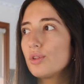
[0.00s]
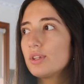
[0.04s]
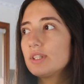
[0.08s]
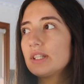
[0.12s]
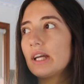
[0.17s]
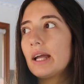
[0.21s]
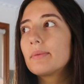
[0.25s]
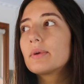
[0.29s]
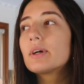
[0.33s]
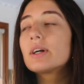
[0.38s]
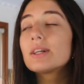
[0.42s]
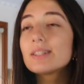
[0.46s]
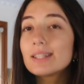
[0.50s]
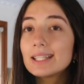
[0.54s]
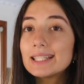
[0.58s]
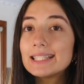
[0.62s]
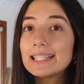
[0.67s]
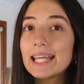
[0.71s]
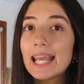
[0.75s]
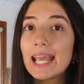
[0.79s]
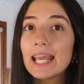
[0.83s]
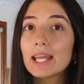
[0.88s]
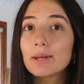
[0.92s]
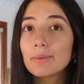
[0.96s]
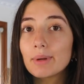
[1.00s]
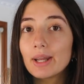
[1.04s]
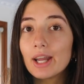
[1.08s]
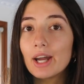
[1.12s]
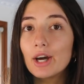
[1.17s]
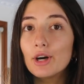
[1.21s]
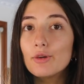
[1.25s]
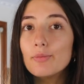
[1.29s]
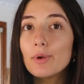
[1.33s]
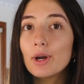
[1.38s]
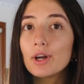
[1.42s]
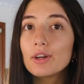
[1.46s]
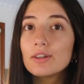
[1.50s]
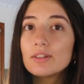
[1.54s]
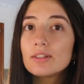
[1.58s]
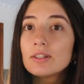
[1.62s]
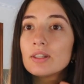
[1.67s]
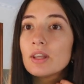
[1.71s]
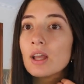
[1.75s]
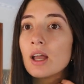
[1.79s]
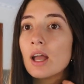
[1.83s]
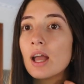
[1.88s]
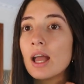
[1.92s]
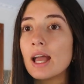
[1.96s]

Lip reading: the time, because I tan, my elbows